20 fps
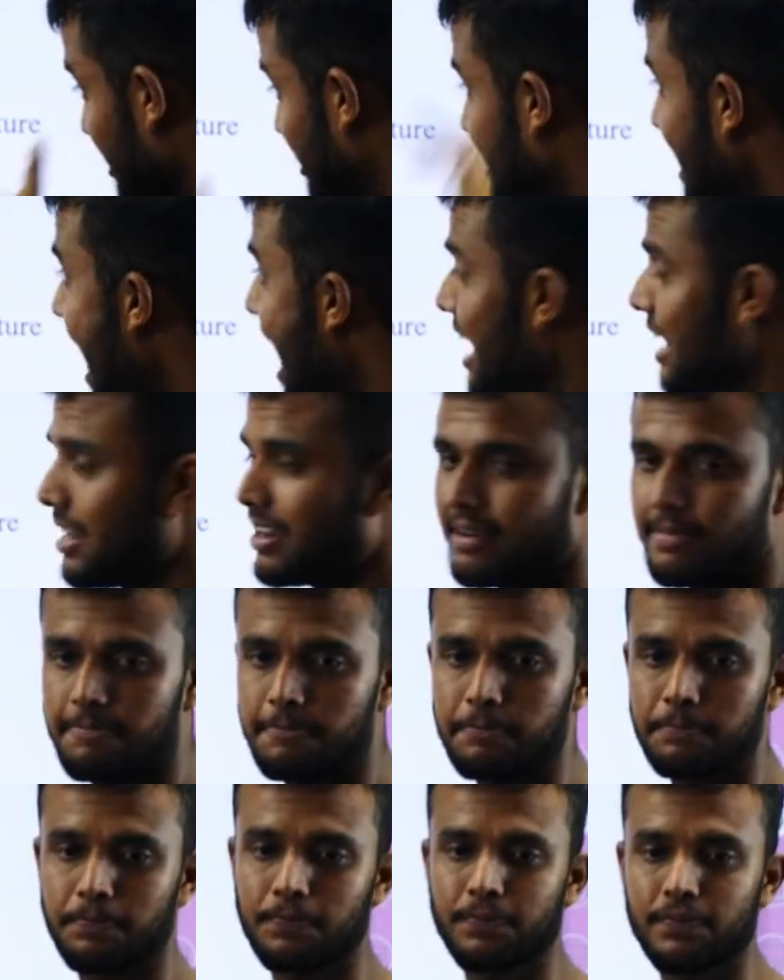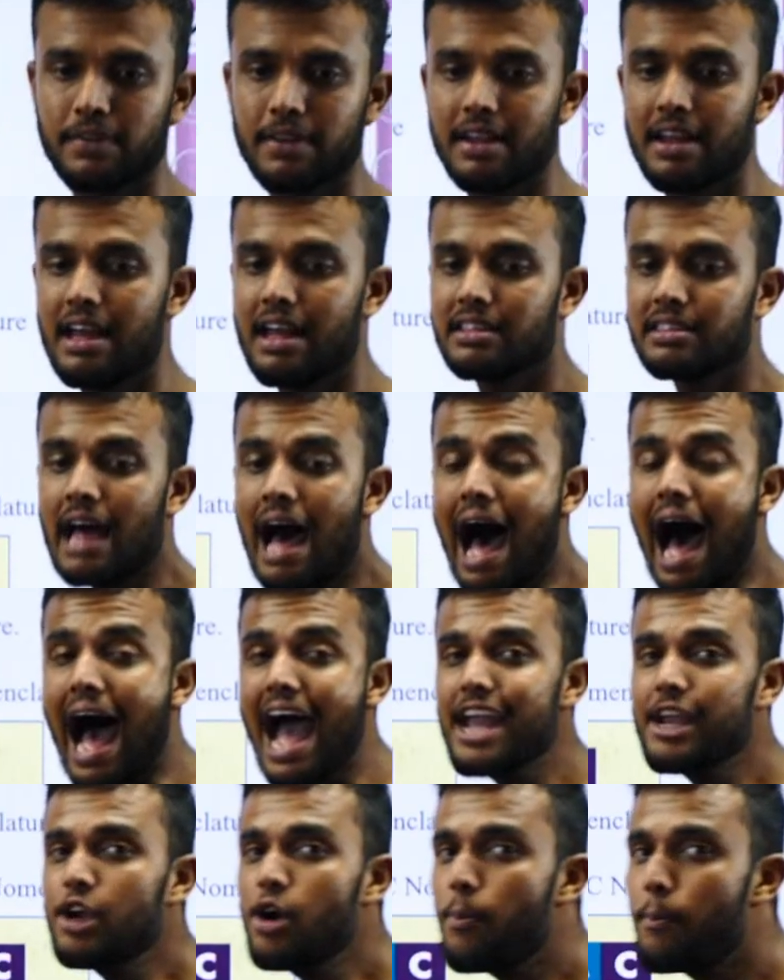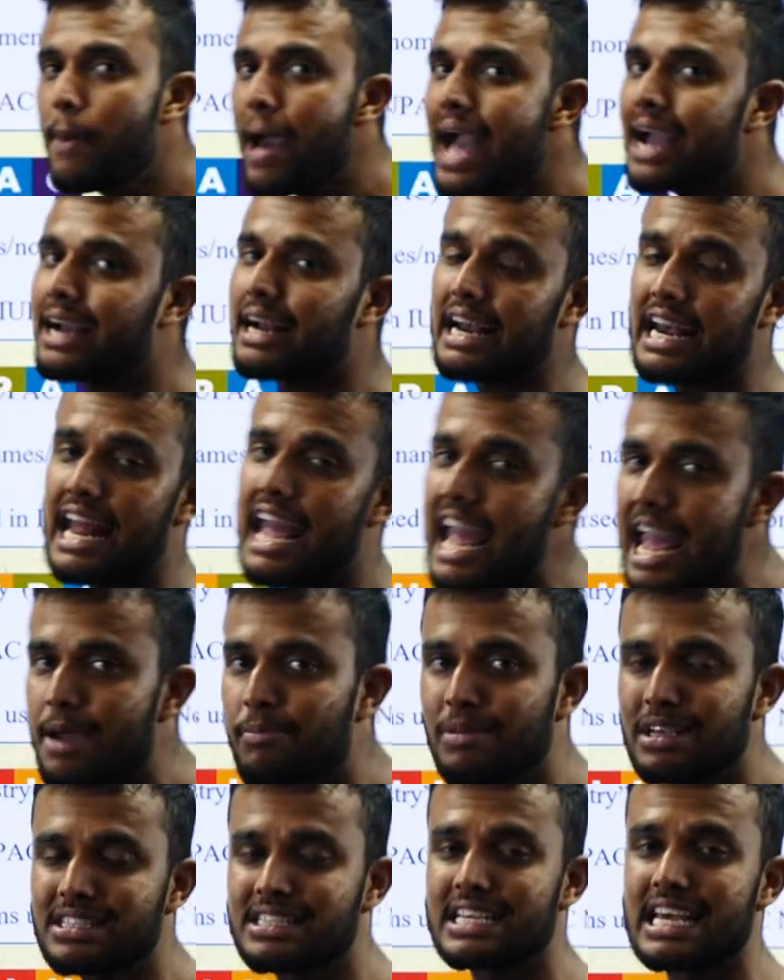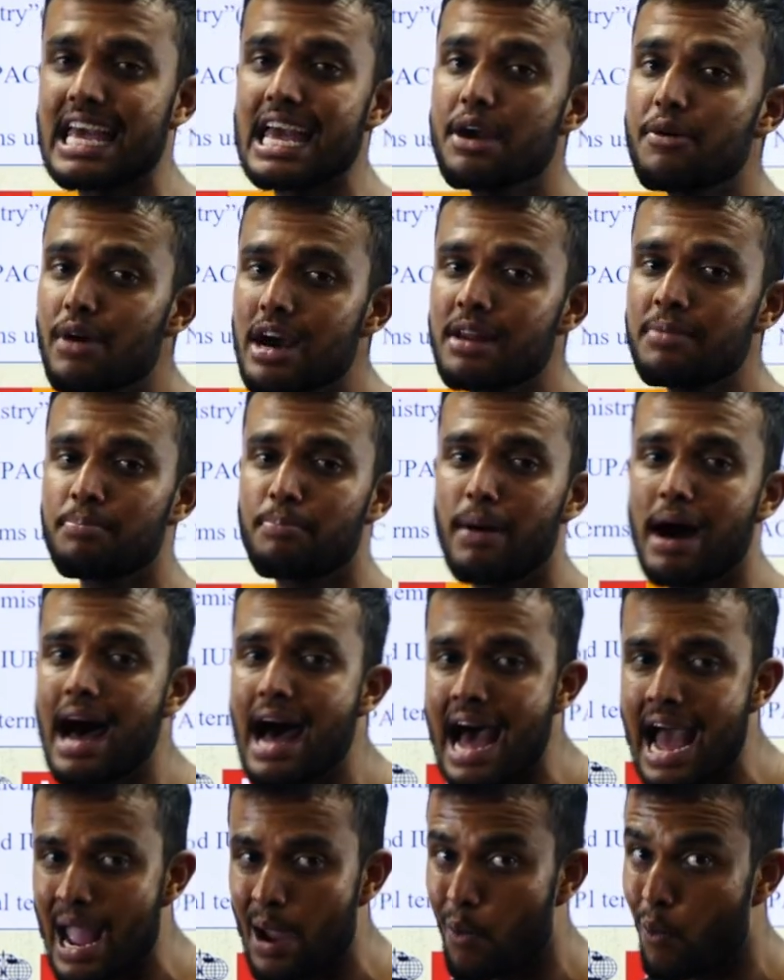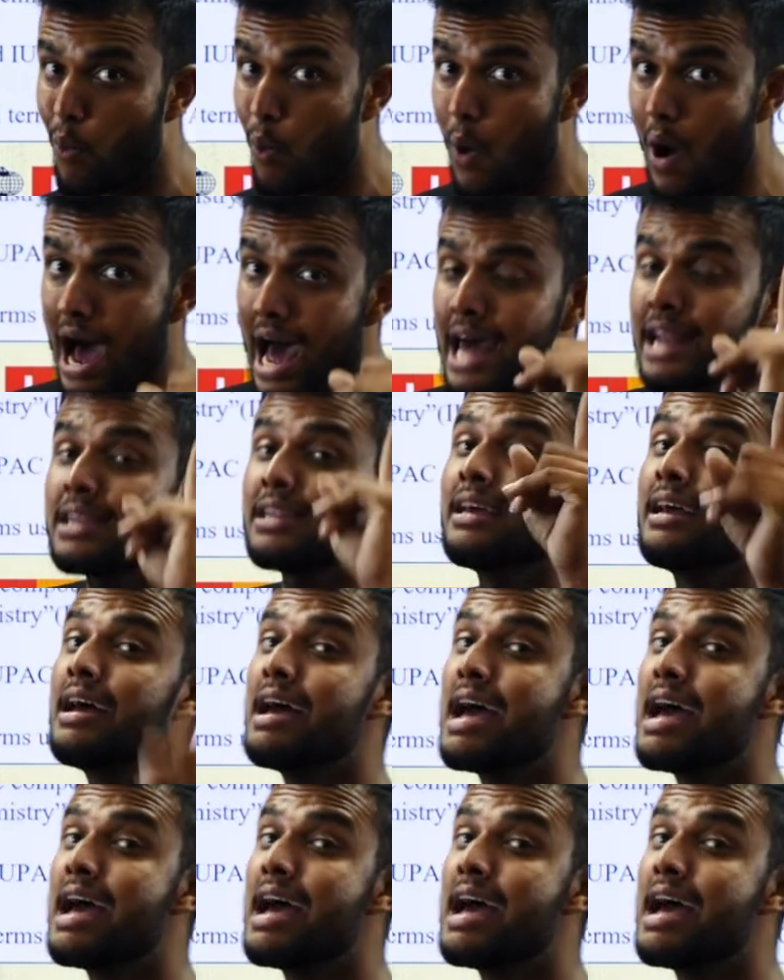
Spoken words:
Then, the IUPAC name is given by one